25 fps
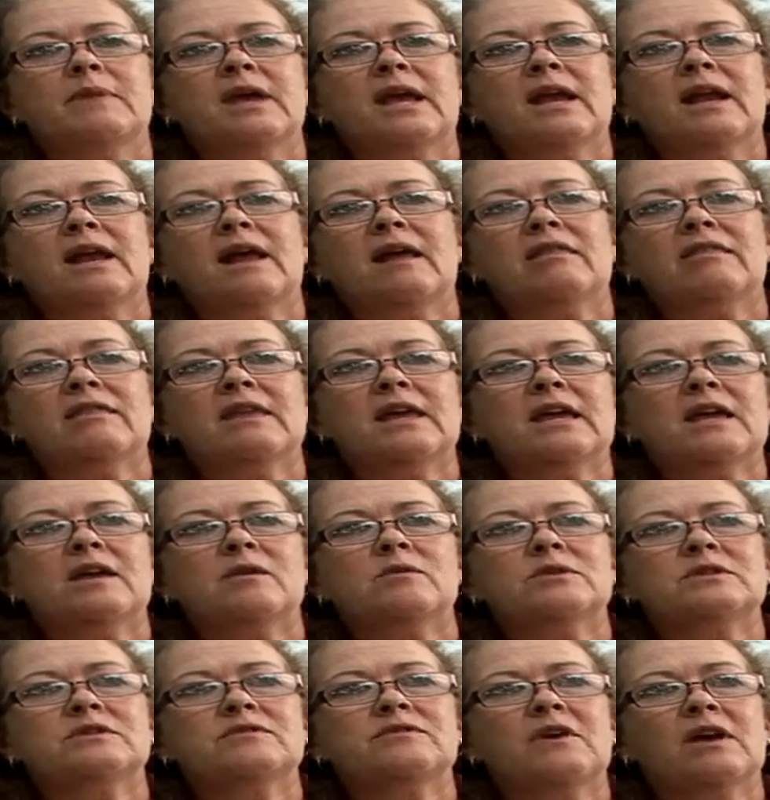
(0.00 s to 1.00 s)
And I think
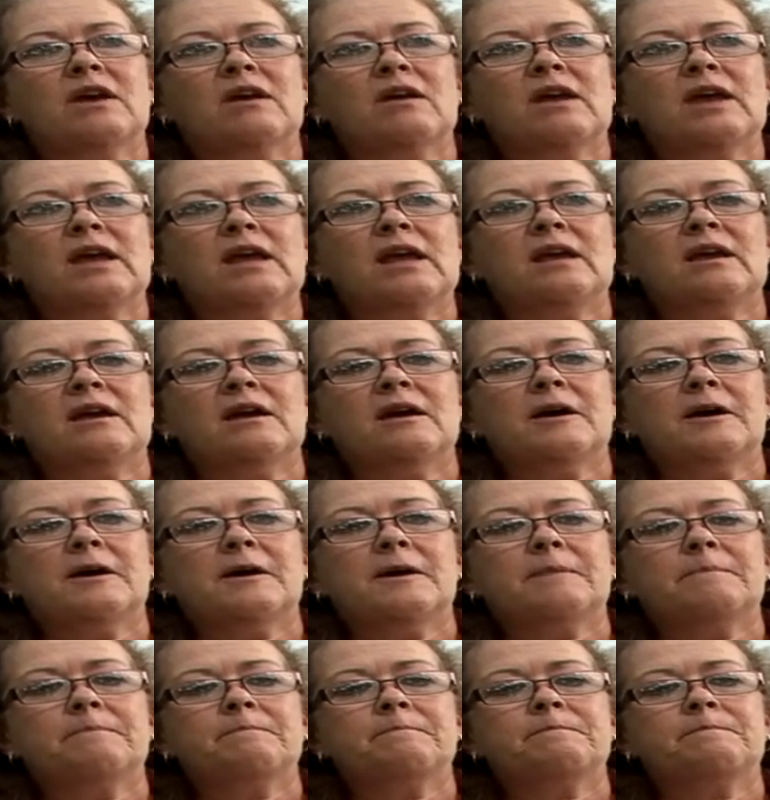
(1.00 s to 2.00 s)
it was very
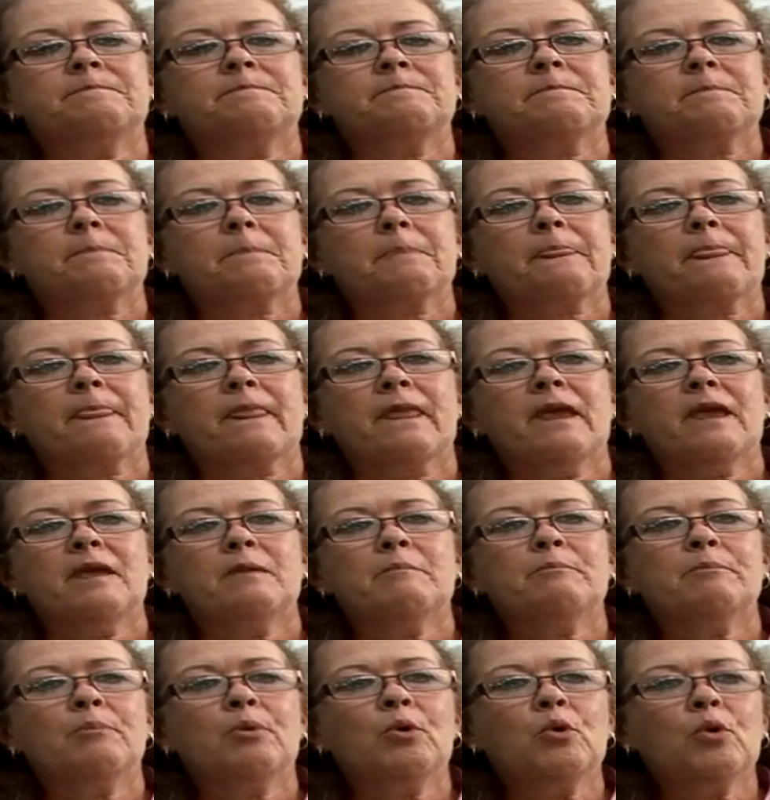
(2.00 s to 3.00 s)

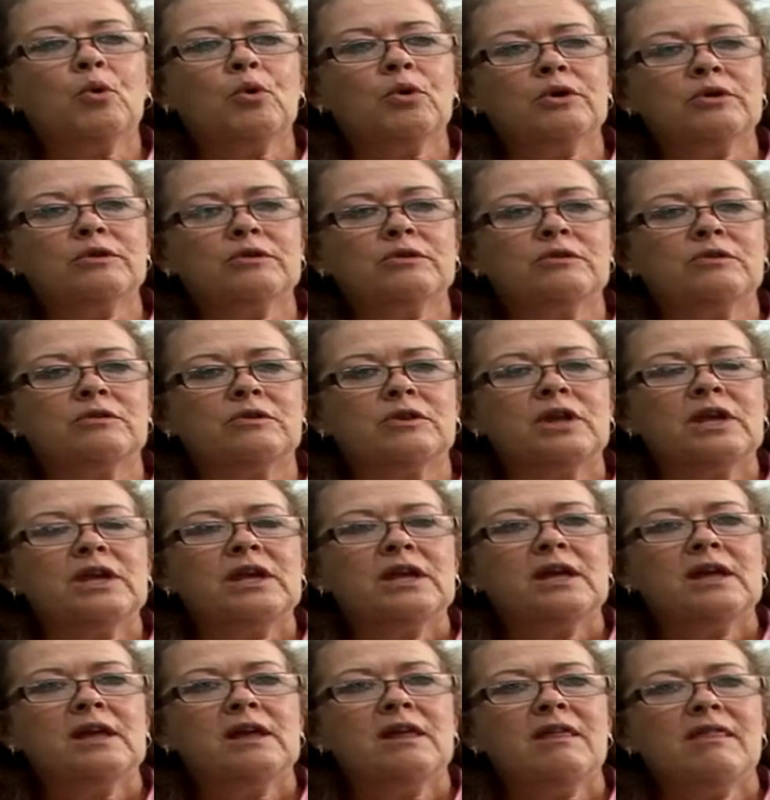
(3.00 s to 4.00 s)
important
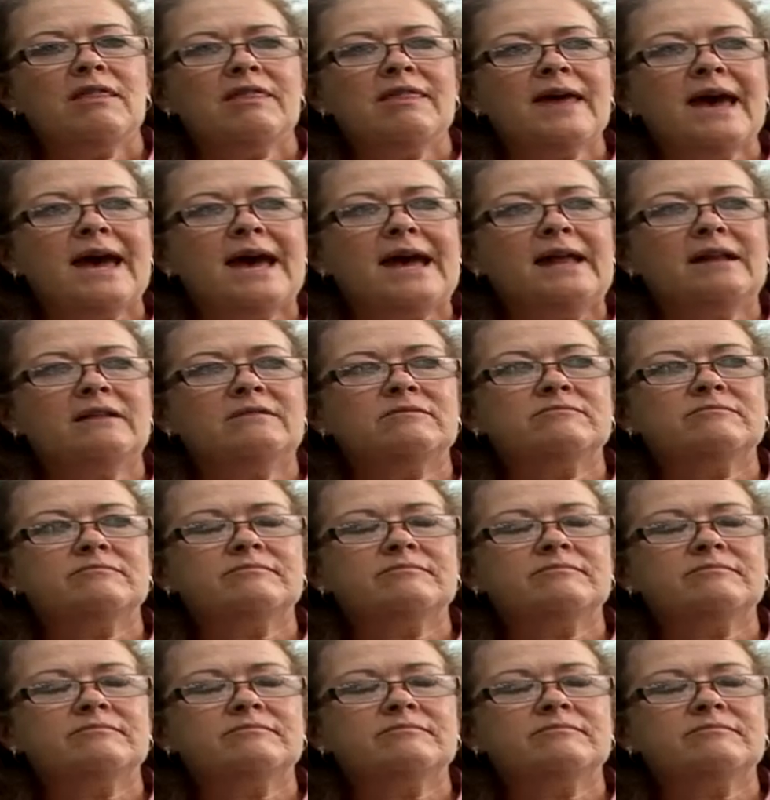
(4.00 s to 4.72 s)
that